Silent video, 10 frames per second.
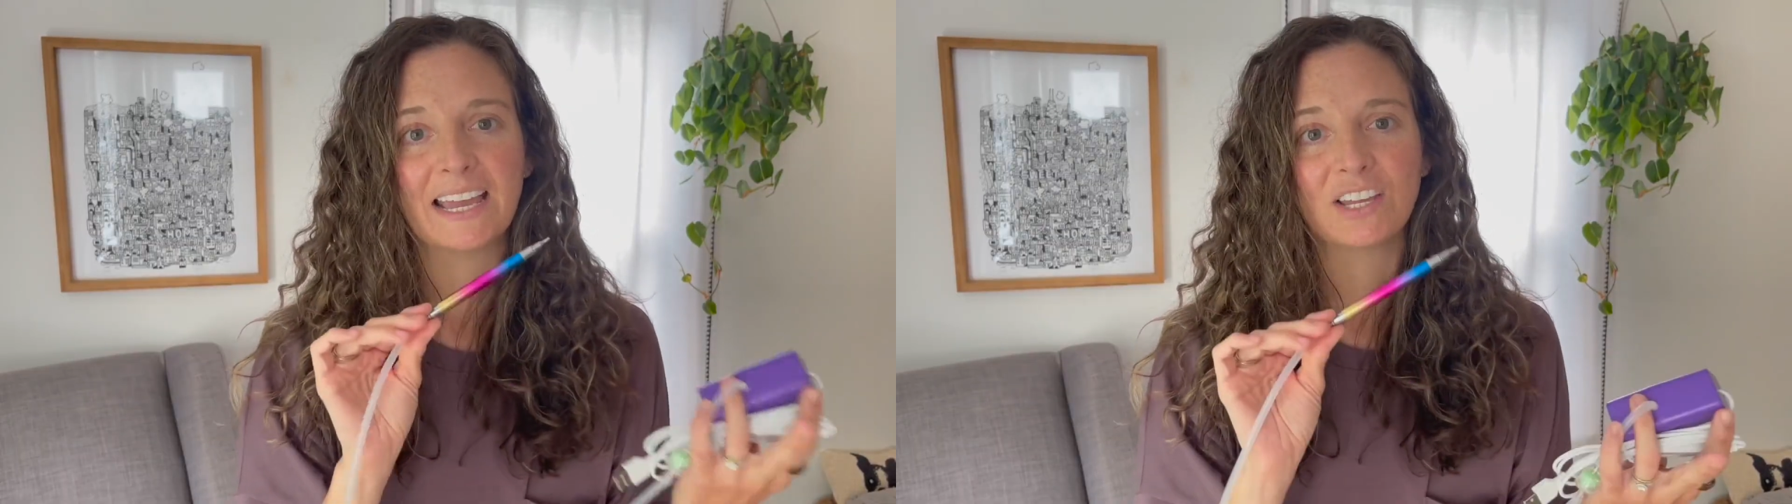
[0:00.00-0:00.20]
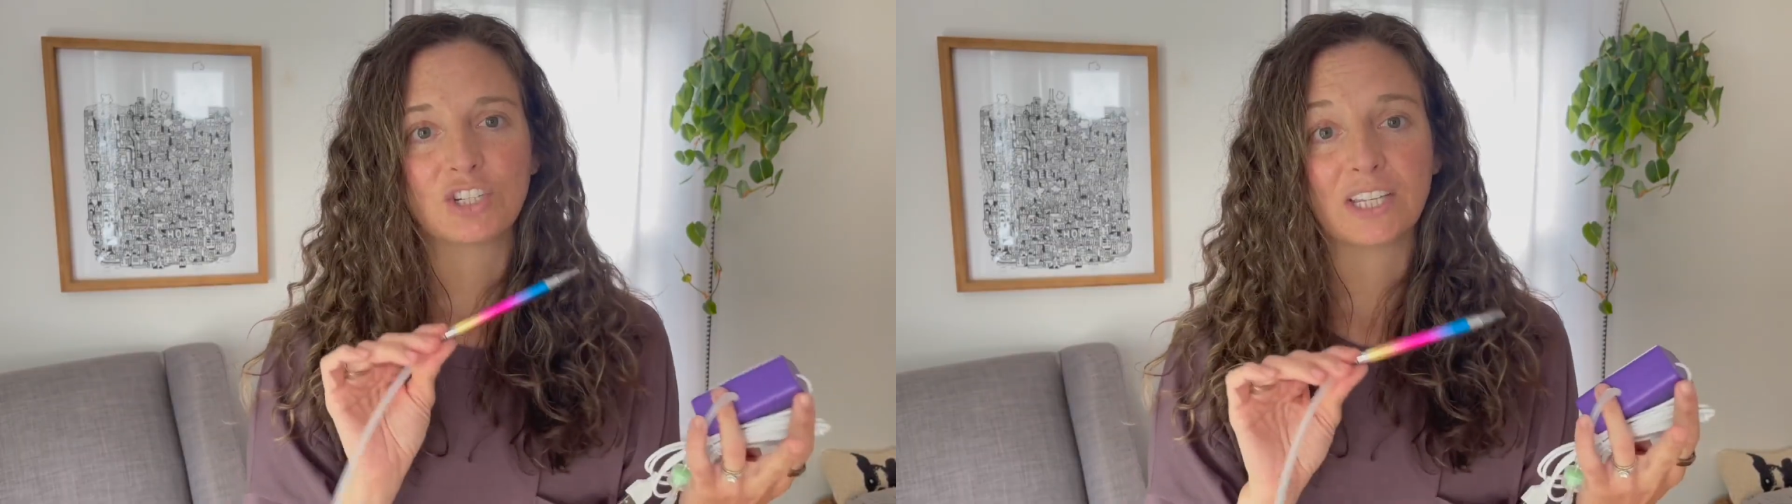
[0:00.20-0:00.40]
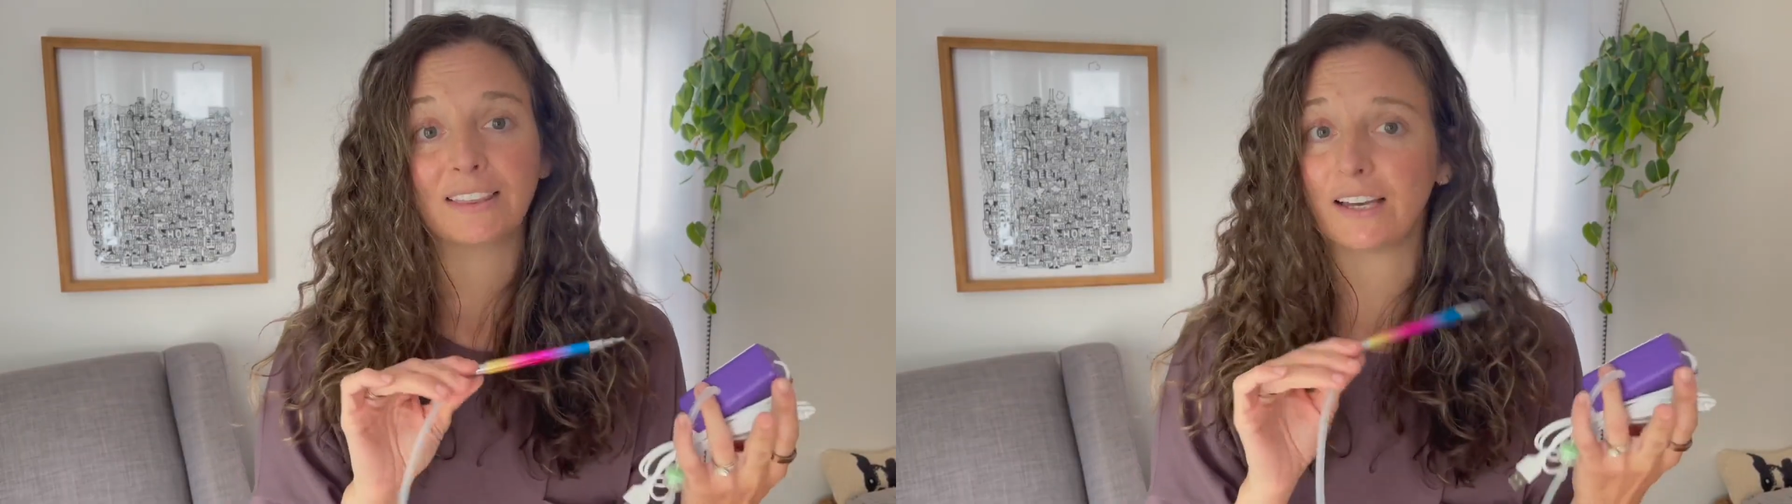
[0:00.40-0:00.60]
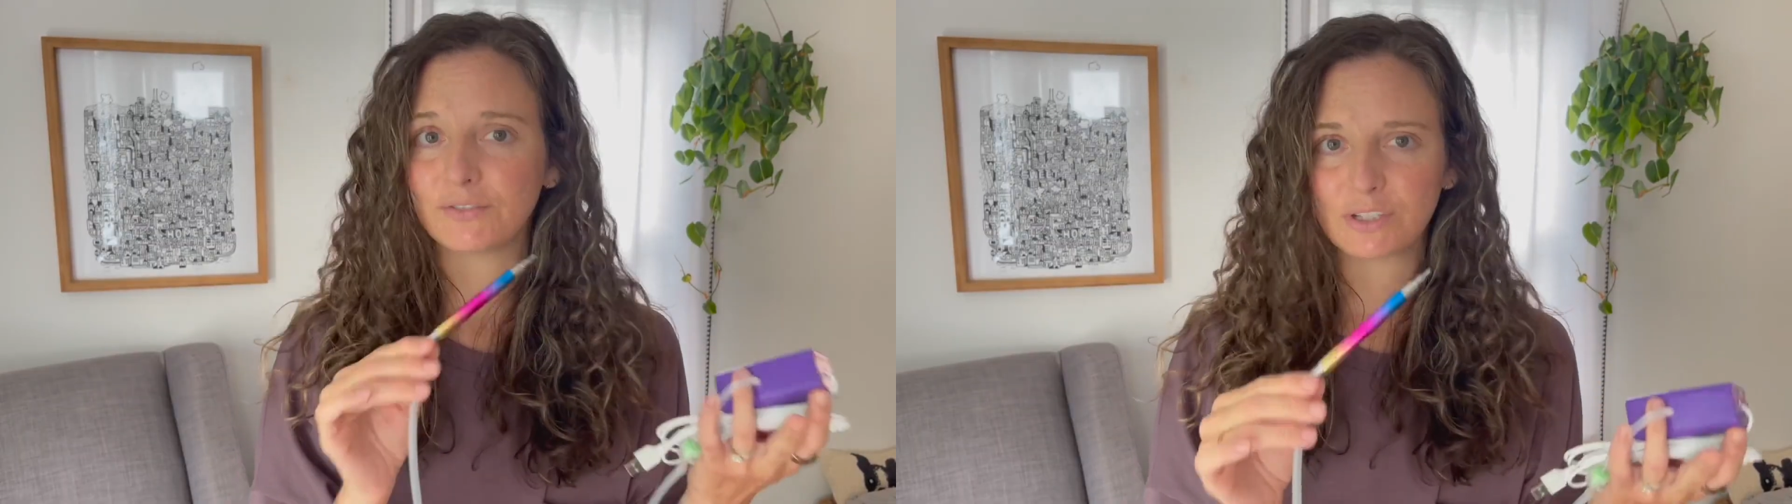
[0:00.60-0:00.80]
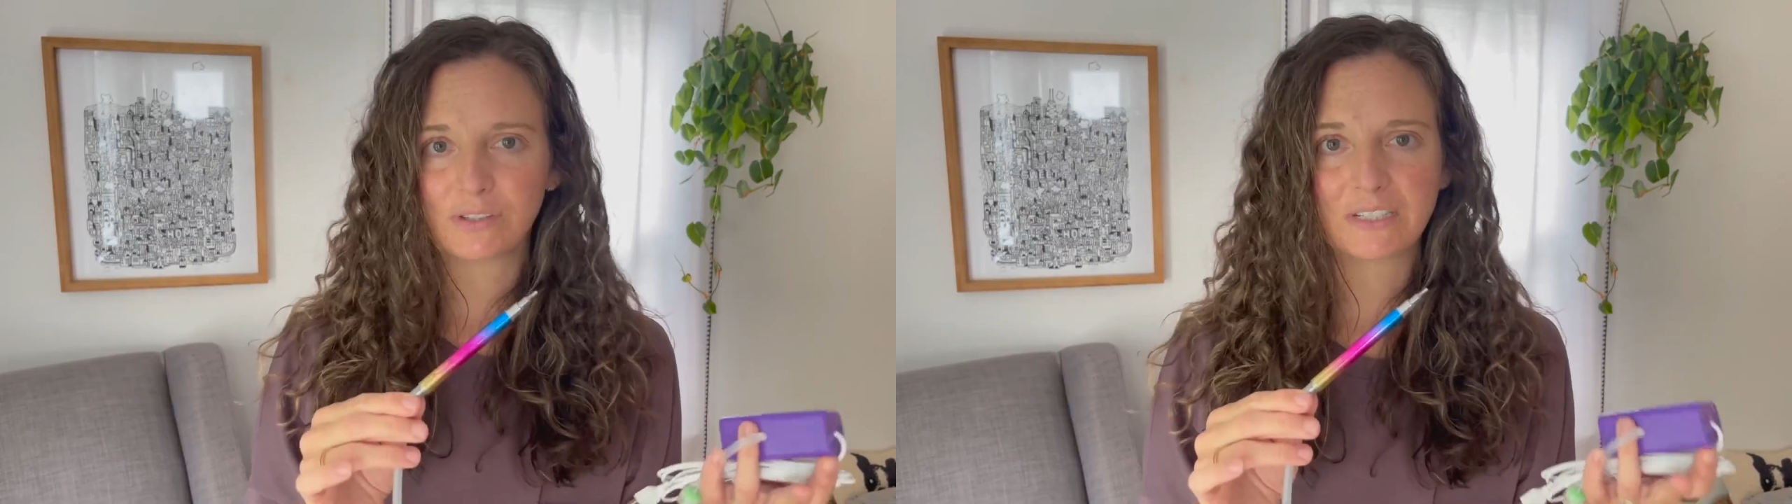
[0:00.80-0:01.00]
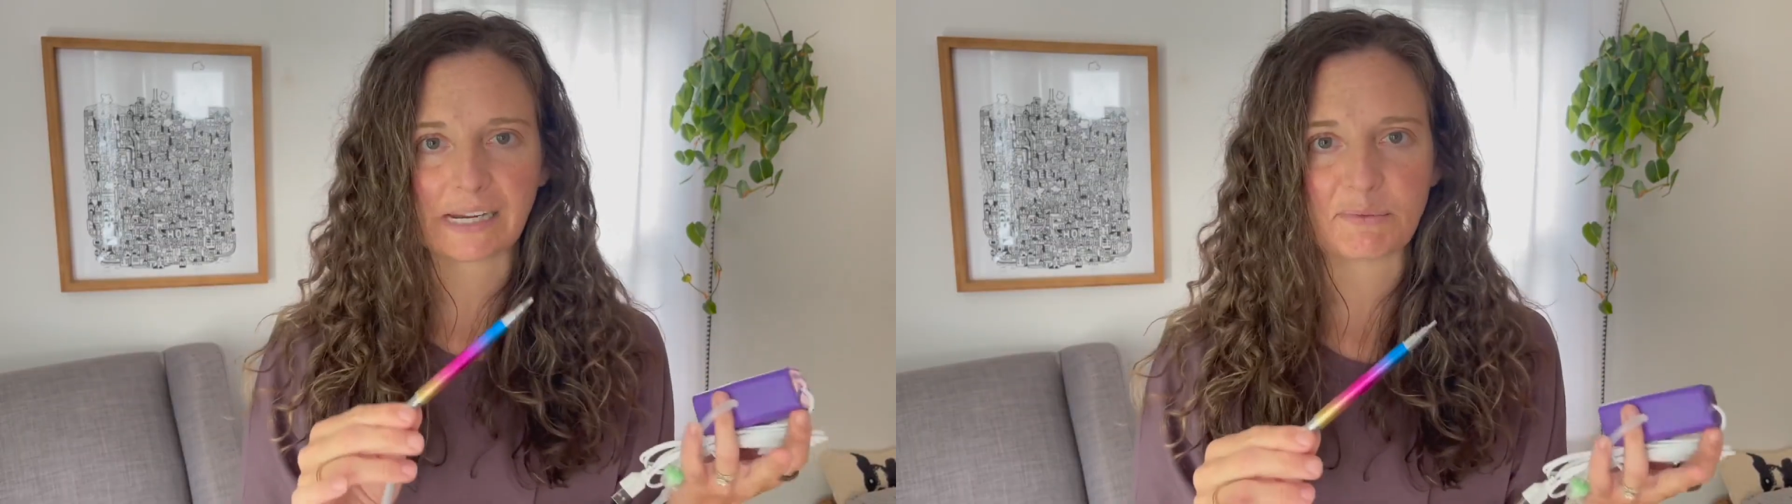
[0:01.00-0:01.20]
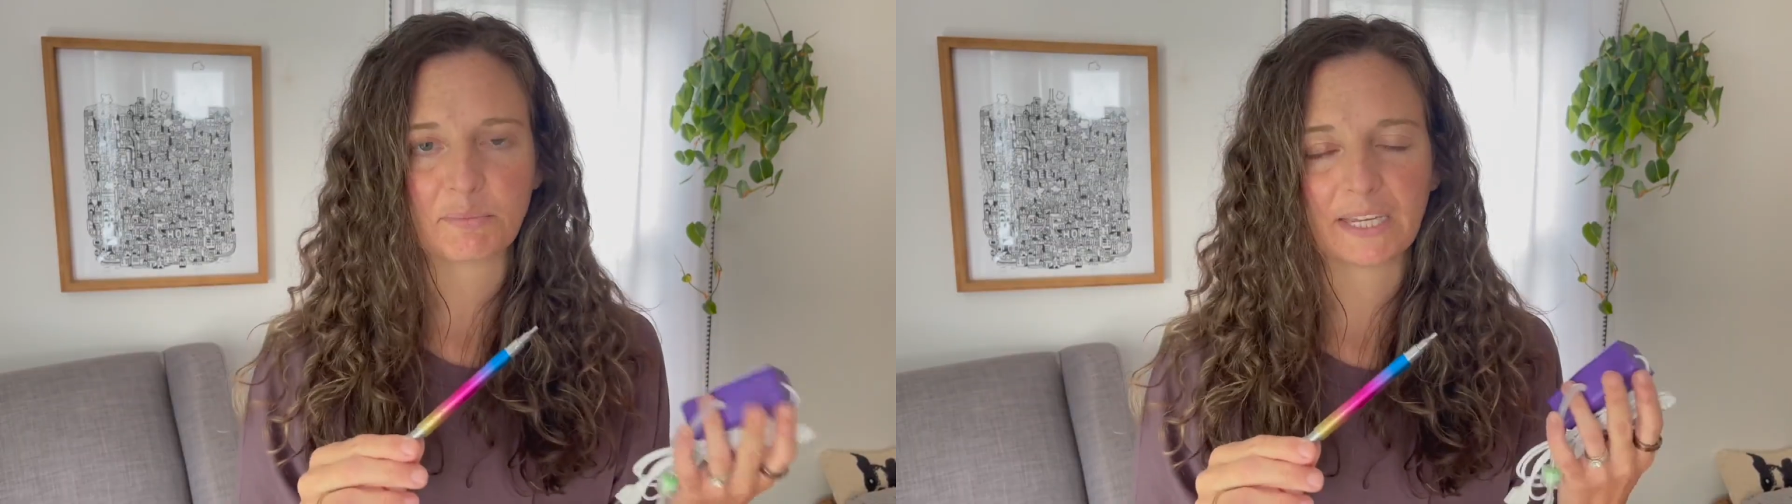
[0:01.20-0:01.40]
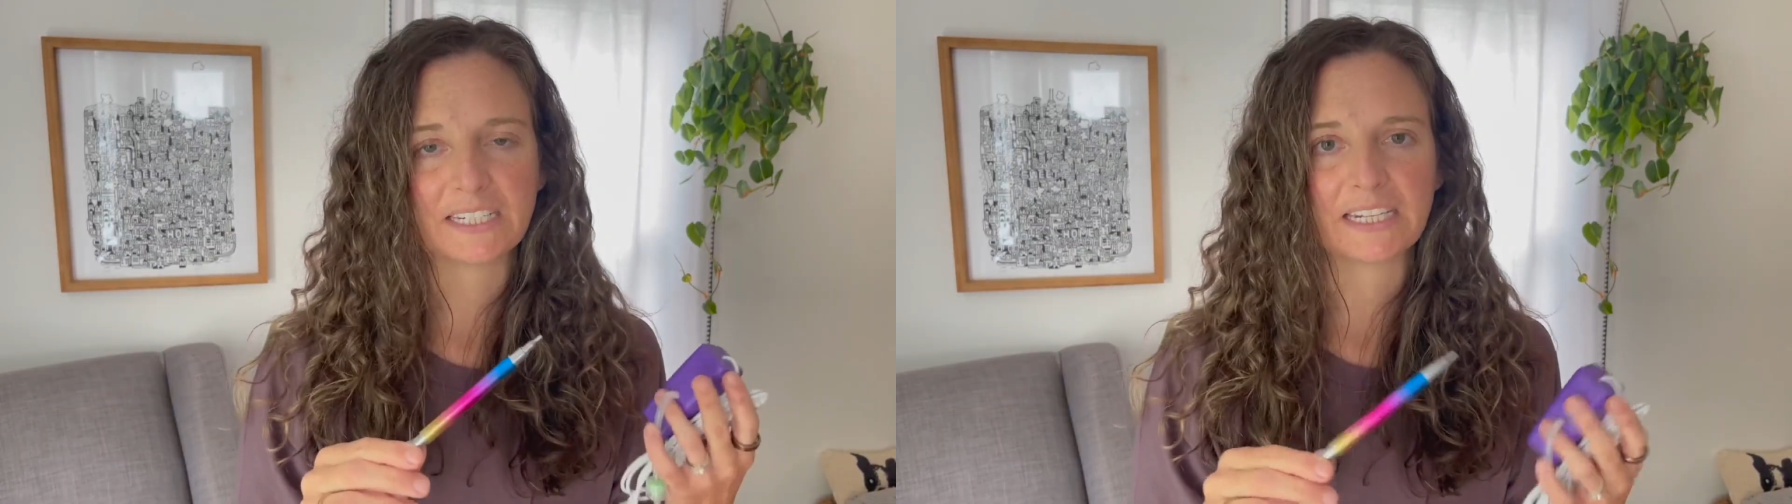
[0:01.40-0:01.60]
She loves to do the diamond
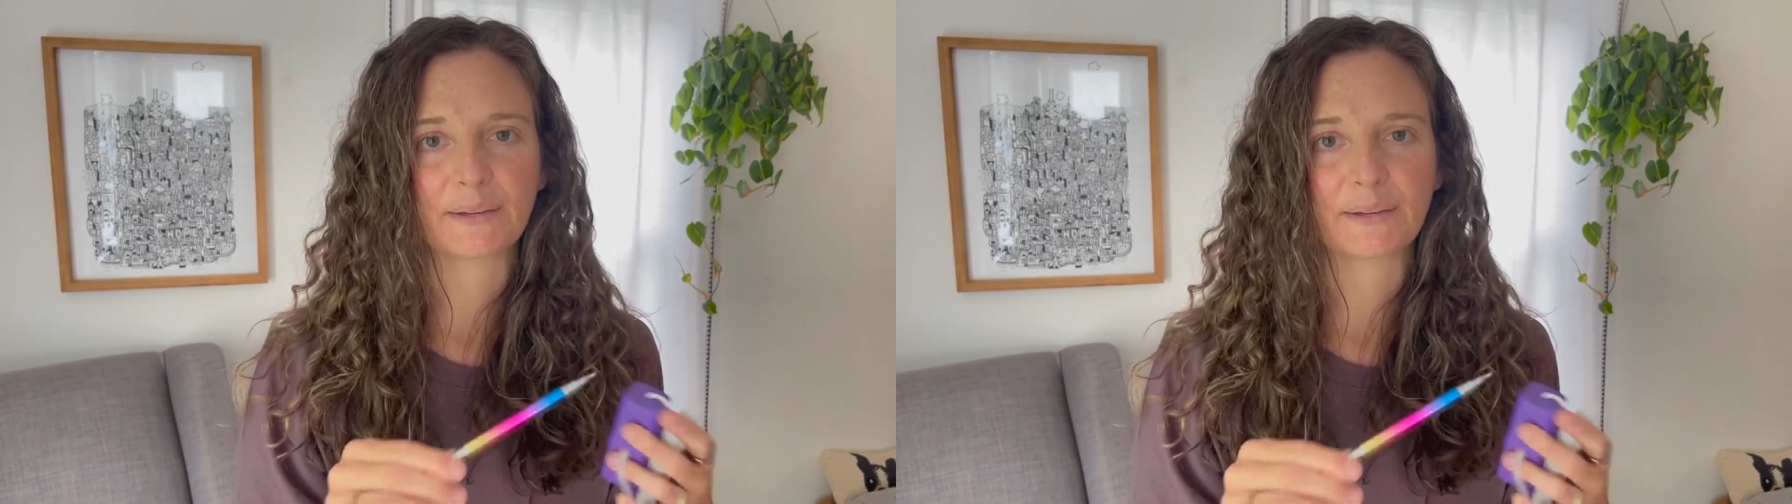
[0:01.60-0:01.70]
painting.